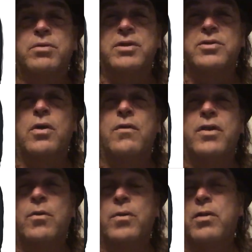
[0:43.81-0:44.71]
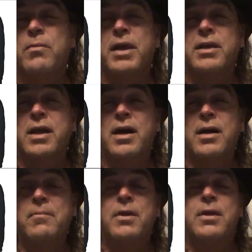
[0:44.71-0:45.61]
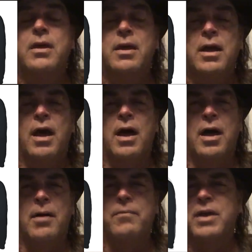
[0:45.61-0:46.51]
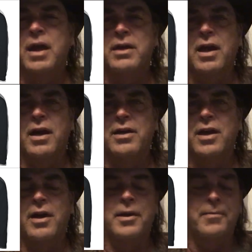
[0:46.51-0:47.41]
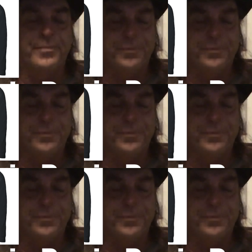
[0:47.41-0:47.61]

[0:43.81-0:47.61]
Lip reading: Please go over there. We don't make a dime. Yada, yada, yada.